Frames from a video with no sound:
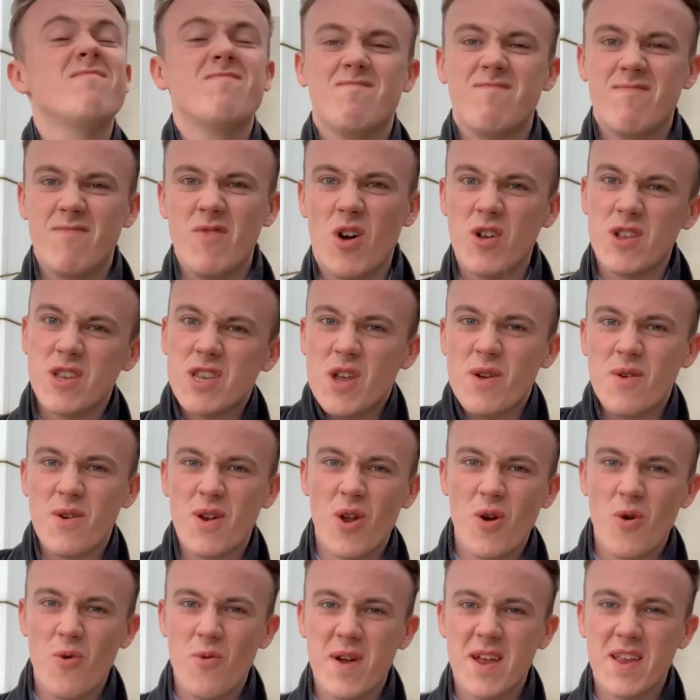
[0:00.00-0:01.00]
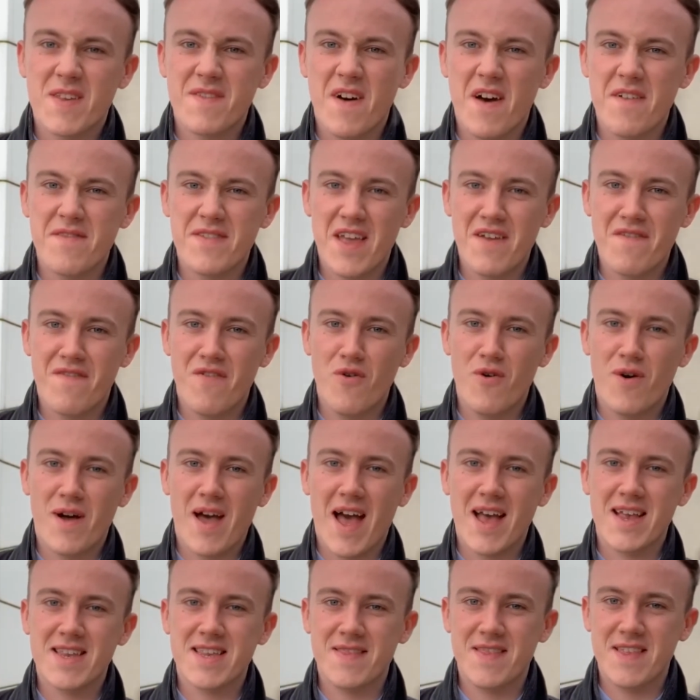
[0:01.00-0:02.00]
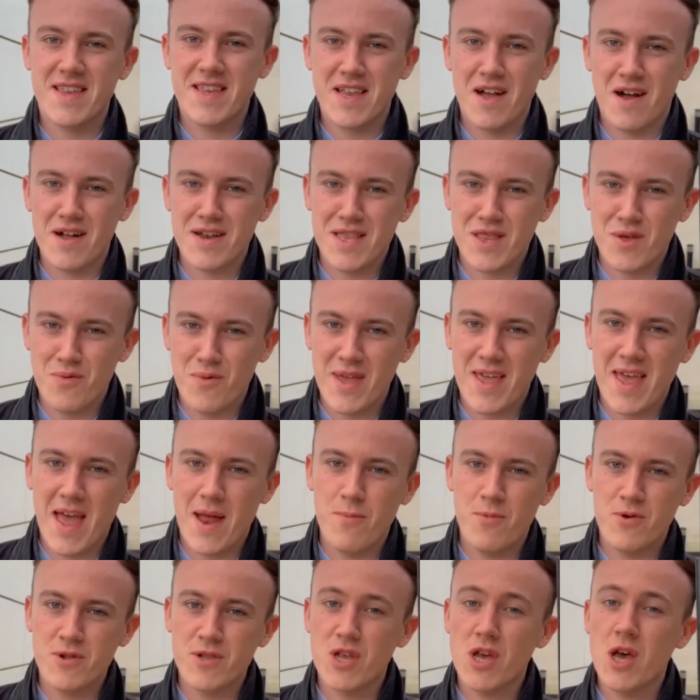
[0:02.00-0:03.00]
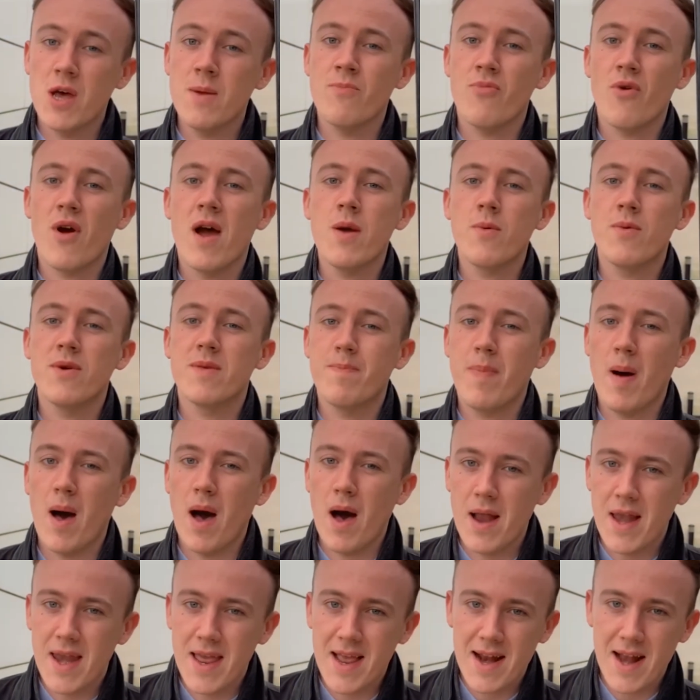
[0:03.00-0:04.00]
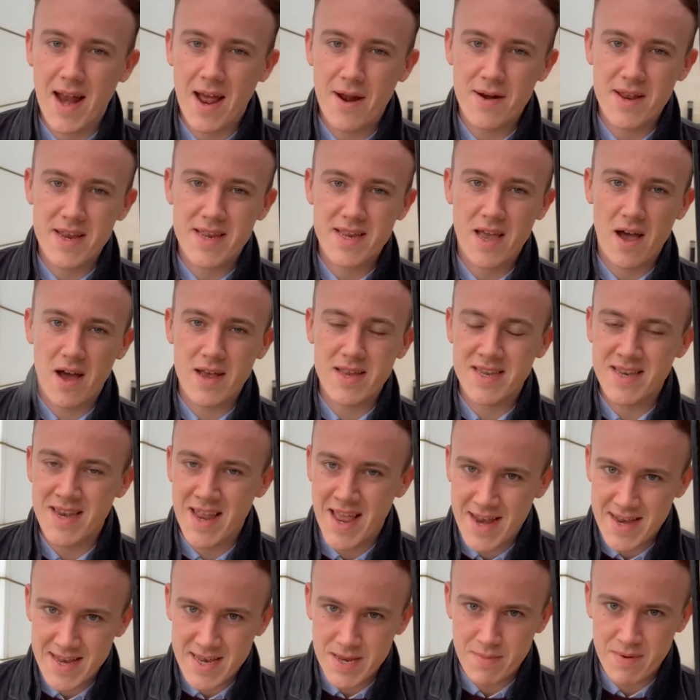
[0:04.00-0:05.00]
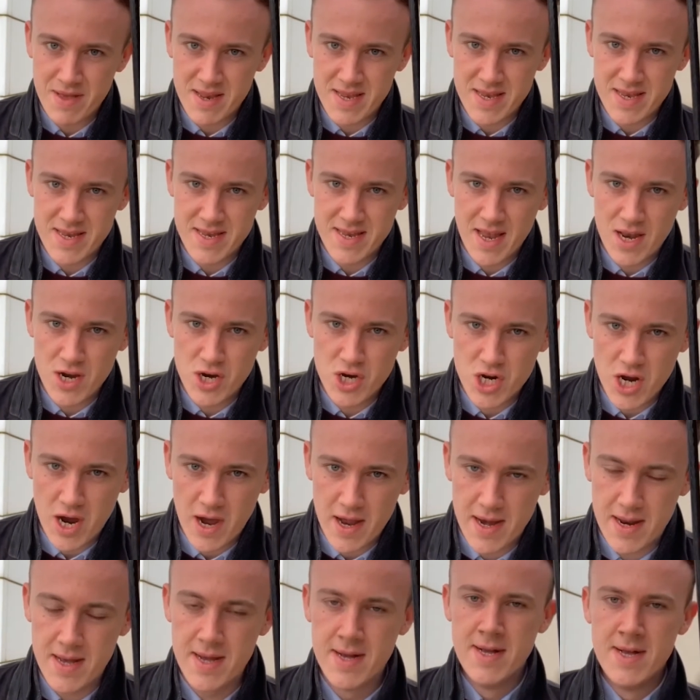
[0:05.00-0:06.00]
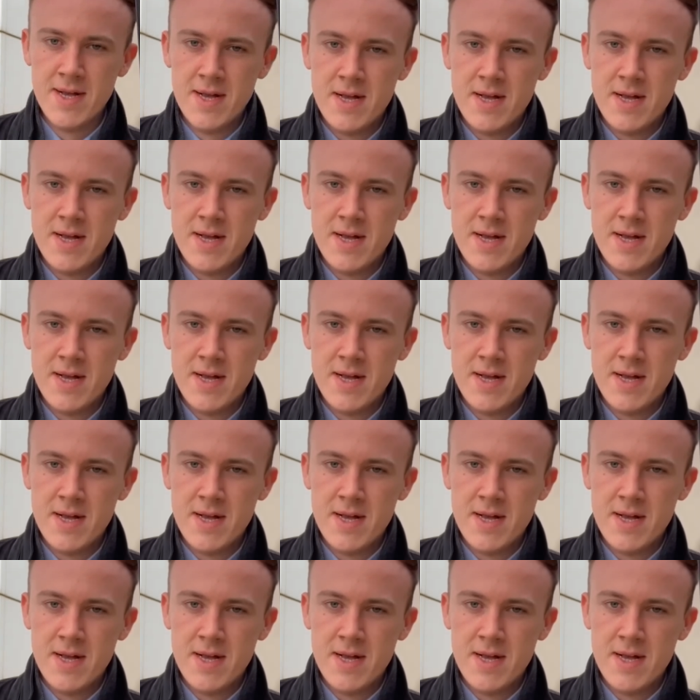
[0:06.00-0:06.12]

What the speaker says: not so glorious 5-day forecast, and the start of the weekend will turn bright with partly cloudy skies and intermittent sunshine.